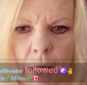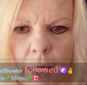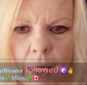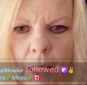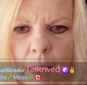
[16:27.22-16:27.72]

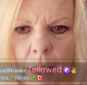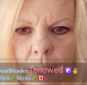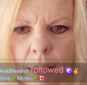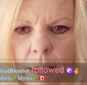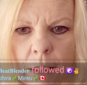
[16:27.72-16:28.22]
is
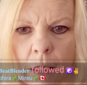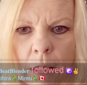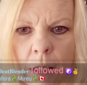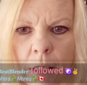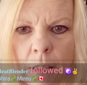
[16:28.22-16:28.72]

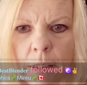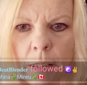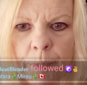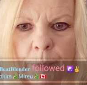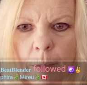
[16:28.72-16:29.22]

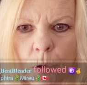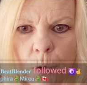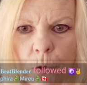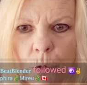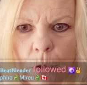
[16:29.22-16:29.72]
sometimes when you
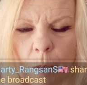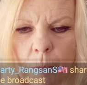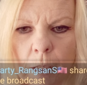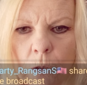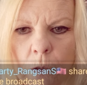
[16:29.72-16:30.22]
come in,
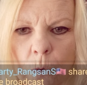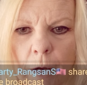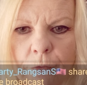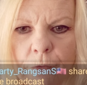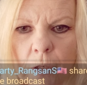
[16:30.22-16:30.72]
you have to
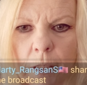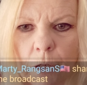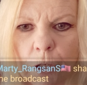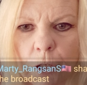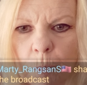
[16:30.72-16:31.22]
click on your
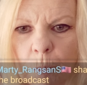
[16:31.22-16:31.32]
message